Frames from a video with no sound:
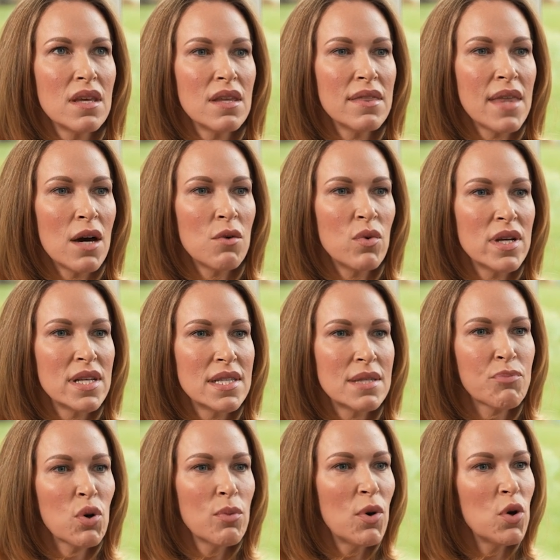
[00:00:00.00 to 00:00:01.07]
that was
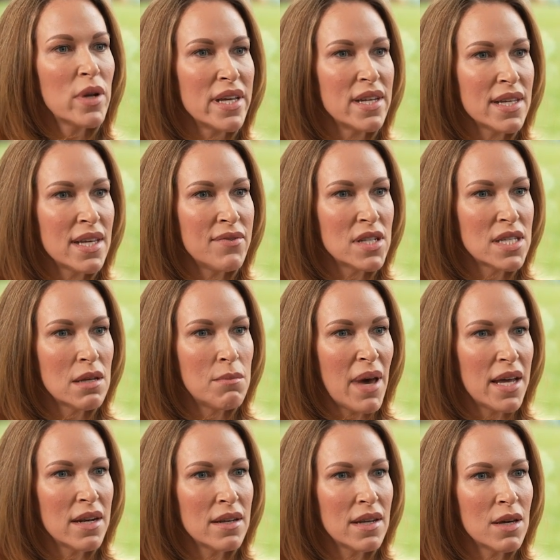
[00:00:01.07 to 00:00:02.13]
promoted even to
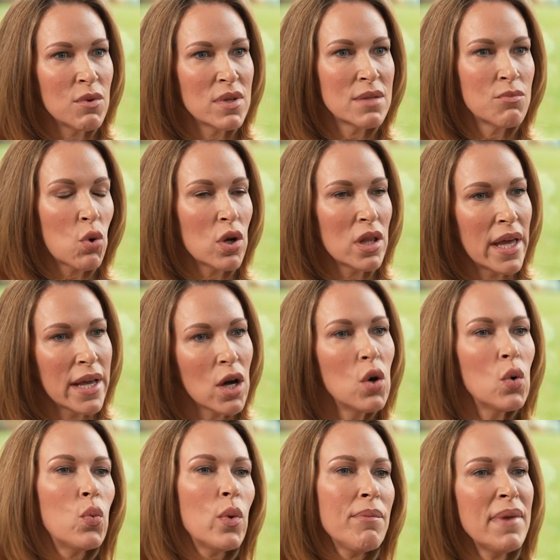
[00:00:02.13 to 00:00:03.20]
men. It was more like, oh,
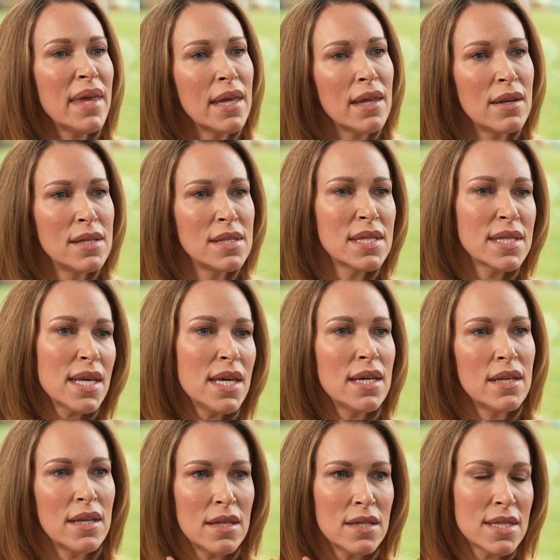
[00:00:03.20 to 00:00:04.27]
women and
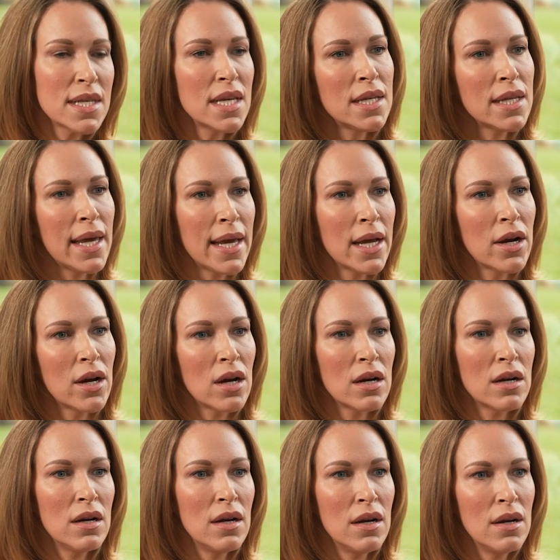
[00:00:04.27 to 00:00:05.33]

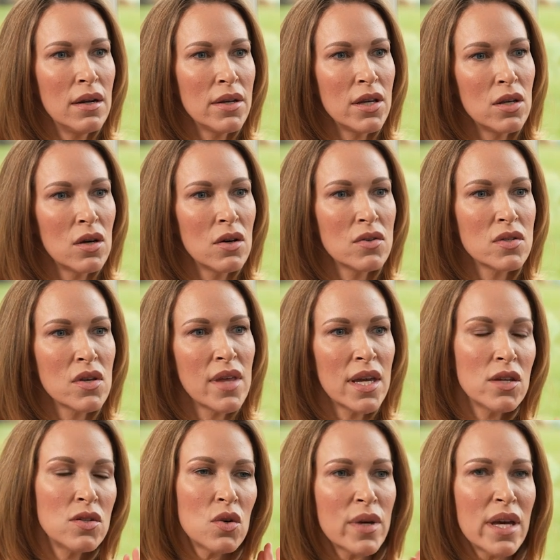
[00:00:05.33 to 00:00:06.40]
skincare, you know, so that
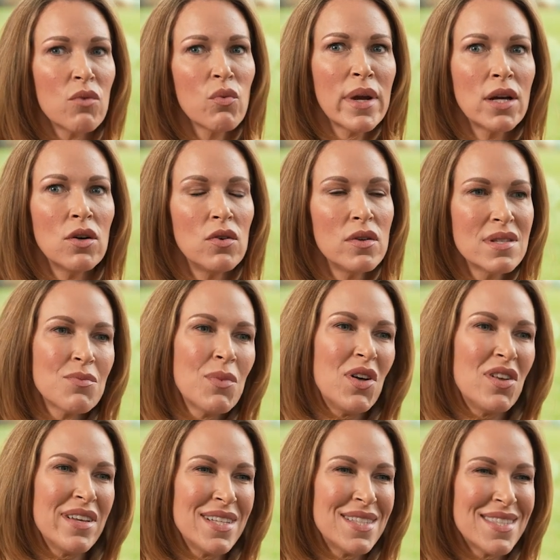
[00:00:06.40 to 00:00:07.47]
you don't get wrinkles. Well,
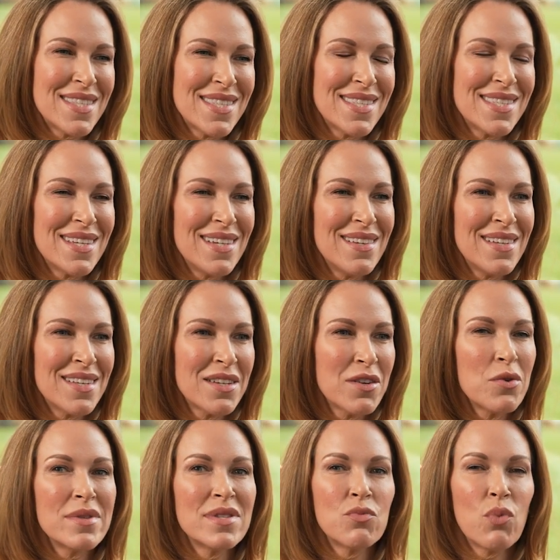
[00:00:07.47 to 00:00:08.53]
it
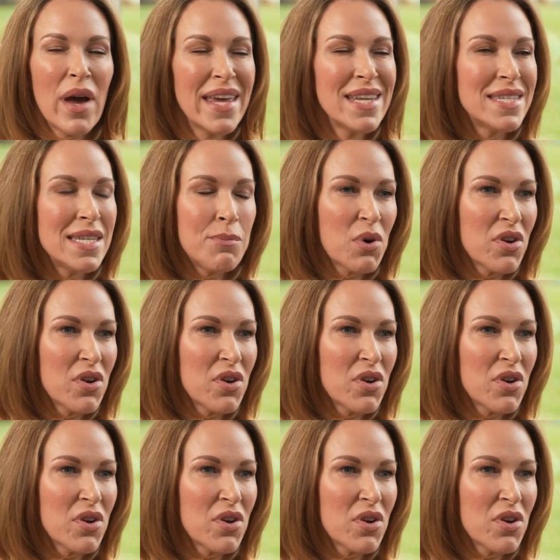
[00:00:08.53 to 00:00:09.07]
goes way deeper